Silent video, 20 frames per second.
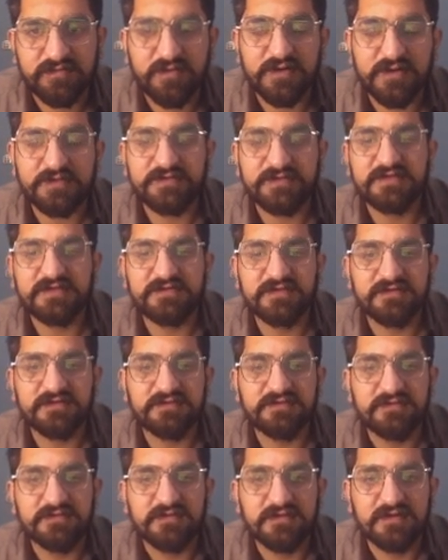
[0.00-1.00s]
But this is
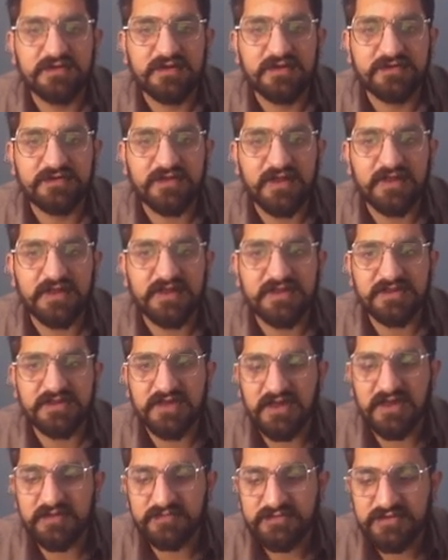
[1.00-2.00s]
Italian
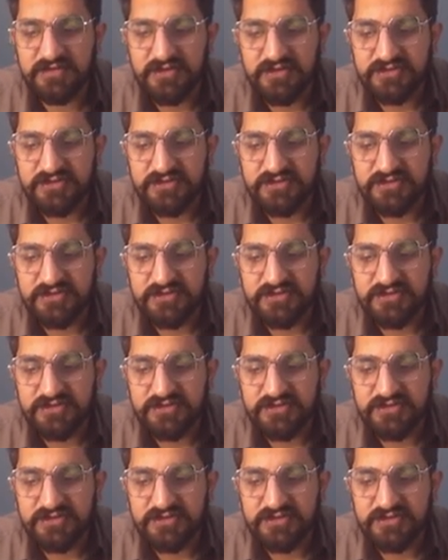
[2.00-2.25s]
game.